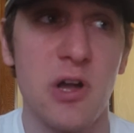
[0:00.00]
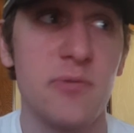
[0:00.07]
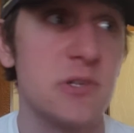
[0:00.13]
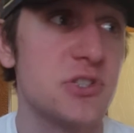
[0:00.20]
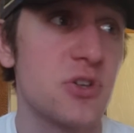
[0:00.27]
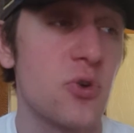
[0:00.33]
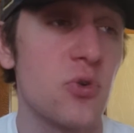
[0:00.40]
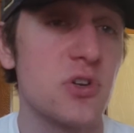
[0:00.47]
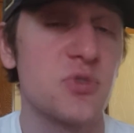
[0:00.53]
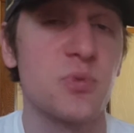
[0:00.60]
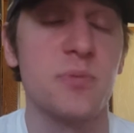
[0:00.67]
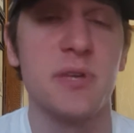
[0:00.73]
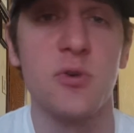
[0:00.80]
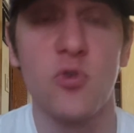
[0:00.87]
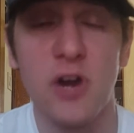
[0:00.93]
which of course
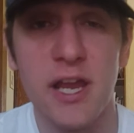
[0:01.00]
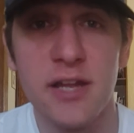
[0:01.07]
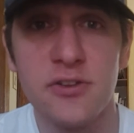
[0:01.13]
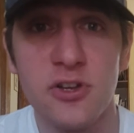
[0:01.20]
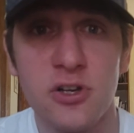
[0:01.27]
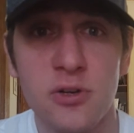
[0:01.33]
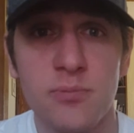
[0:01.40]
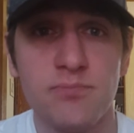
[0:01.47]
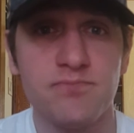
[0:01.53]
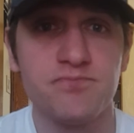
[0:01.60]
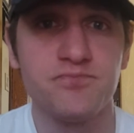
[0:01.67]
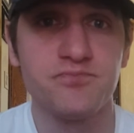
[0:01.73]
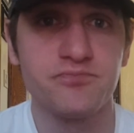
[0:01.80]
would be random.